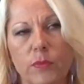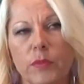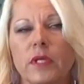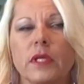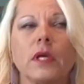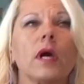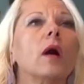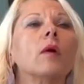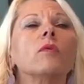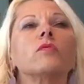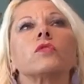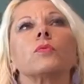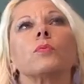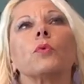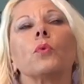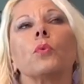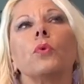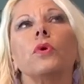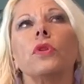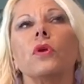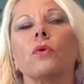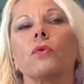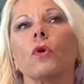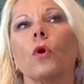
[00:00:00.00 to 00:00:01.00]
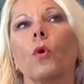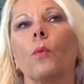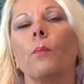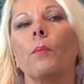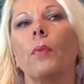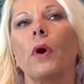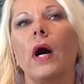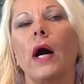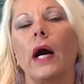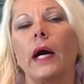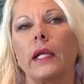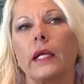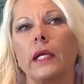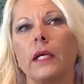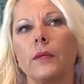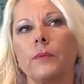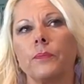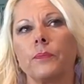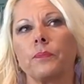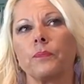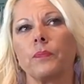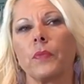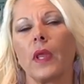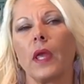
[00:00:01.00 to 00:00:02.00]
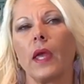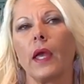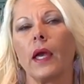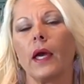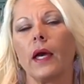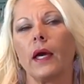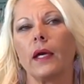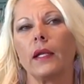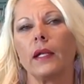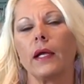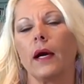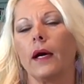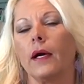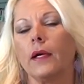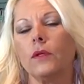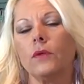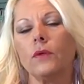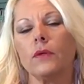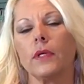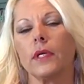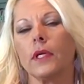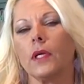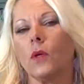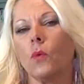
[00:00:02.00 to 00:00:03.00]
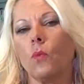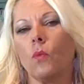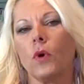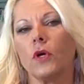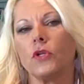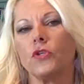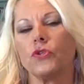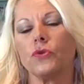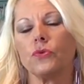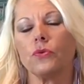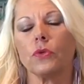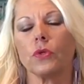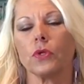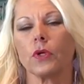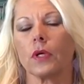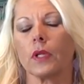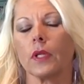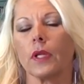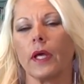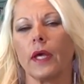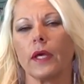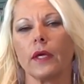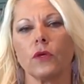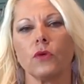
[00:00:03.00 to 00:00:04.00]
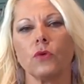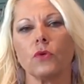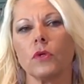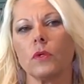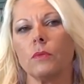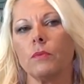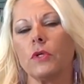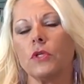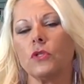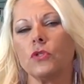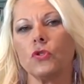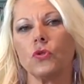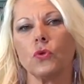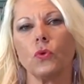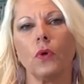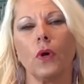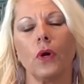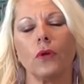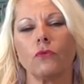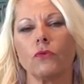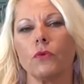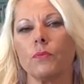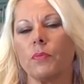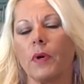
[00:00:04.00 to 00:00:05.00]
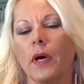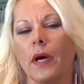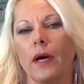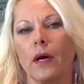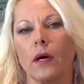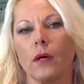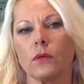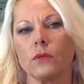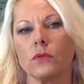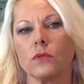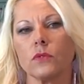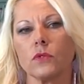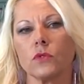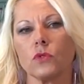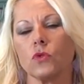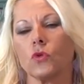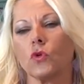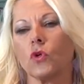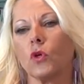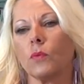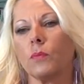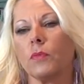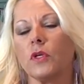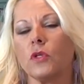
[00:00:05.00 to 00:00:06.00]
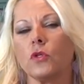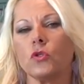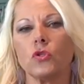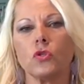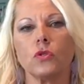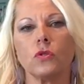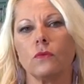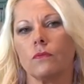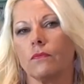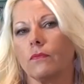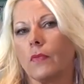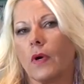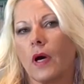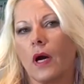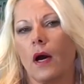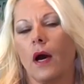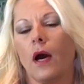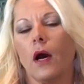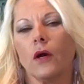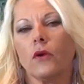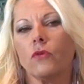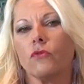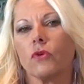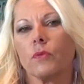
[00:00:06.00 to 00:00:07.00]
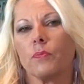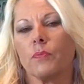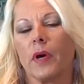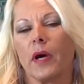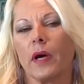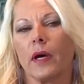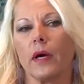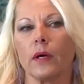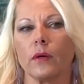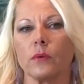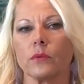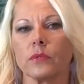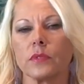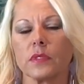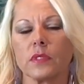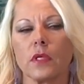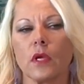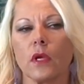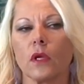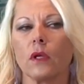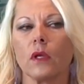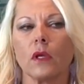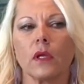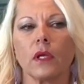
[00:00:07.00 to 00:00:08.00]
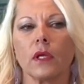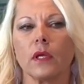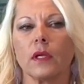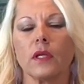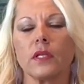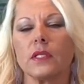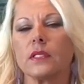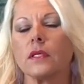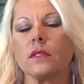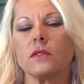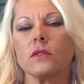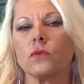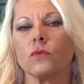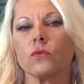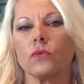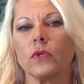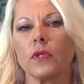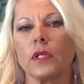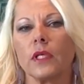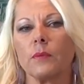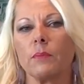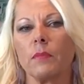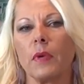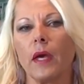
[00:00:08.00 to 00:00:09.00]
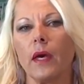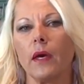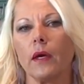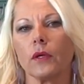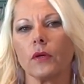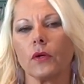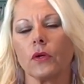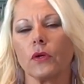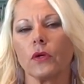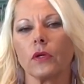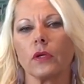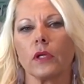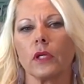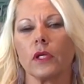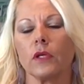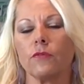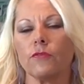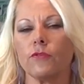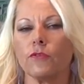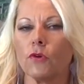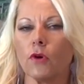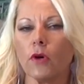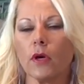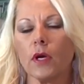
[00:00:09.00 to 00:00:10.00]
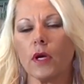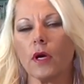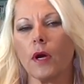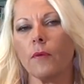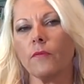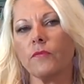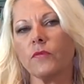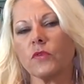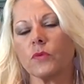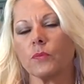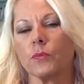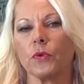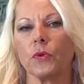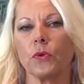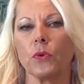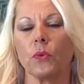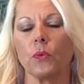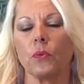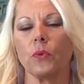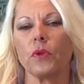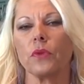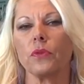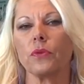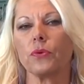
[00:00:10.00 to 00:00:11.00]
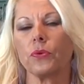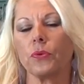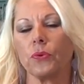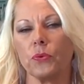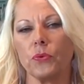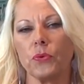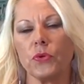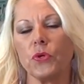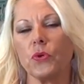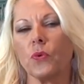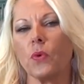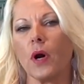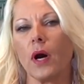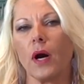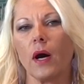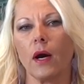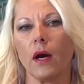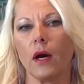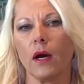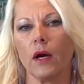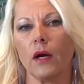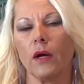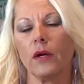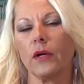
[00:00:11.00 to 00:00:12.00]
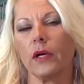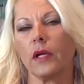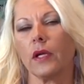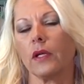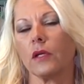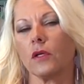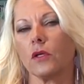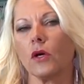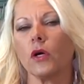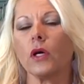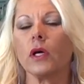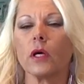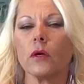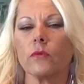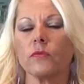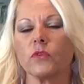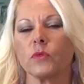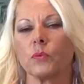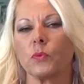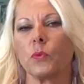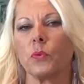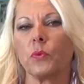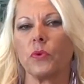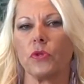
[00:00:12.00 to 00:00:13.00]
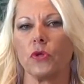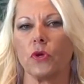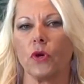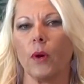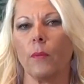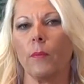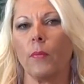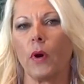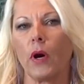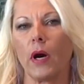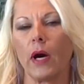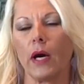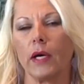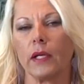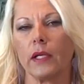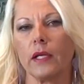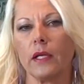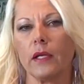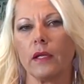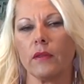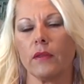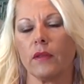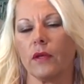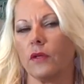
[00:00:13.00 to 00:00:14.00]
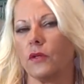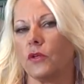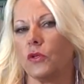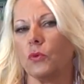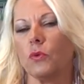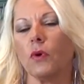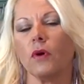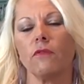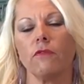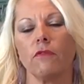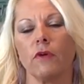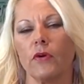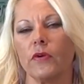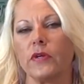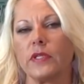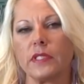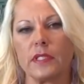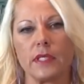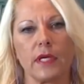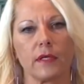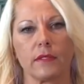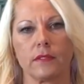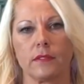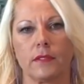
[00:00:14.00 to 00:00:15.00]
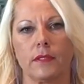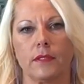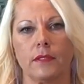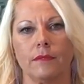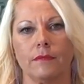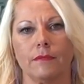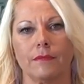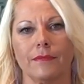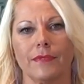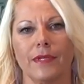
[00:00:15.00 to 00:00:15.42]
to be comfortable with your own body, and I don't care what you look like. You could be 200 pounds, you could be 100 pounds. It doesn't really matter. If you're comfortable with who you are and you're comfortable with your body, then you are very sexy.